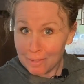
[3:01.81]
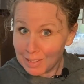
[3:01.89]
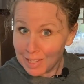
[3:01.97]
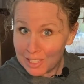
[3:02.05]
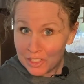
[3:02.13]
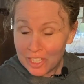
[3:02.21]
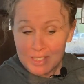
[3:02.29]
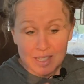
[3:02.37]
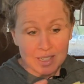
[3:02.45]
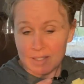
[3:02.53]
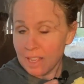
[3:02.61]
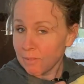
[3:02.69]
raclette cheese that
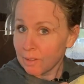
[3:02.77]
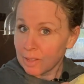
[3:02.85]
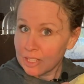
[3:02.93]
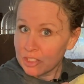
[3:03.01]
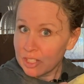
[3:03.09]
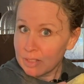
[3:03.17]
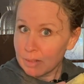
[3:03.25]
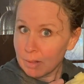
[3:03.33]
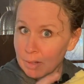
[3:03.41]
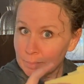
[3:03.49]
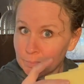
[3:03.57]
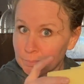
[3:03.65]
is not raclette cheese at
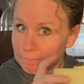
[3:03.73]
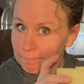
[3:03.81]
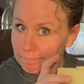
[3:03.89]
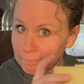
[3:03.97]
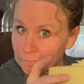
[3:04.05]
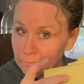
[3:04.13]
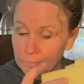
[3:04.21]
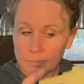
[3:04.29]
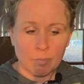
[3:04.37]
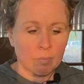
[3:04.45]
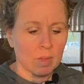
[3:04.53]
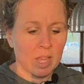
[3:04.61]
all.
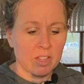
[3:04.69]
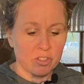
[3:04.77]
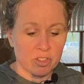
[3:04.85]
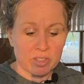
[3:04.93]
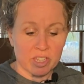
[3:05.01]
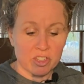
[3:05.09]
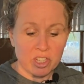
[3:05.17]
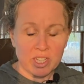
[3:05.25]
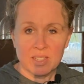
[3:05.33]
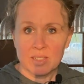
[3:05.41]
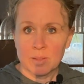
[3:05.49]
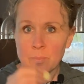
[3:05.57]
It's just the
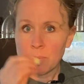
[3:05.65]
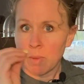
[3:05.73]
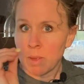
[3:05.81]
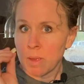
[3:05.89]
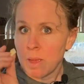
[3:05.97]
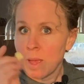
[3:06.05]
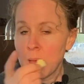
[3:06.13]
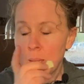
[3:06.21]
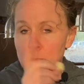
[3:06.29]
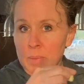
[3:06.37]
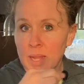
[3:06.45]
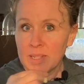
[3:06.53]
cheese.
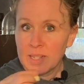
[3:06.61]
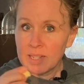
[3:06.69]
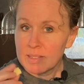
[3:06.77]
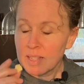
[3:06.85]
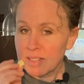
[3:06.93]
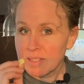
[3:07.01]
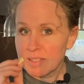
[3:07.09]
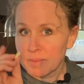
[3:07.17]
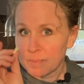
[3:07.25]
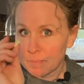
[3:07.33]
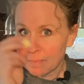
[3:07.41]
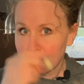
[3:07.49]
Blind taste test.
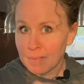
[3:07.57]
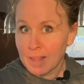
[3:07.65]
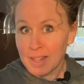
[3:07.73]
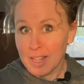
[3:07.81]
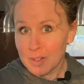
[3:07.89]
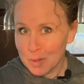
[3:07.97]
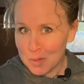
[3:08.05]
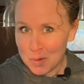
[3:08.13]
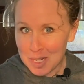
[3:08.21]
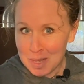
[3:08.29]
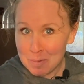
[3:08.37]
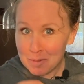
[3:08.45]
Guess which one
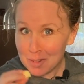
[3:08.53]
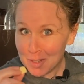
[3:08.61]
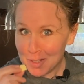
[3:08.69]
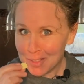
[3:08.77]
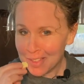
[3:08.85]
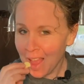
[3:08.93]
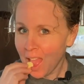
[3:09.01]
he prefers?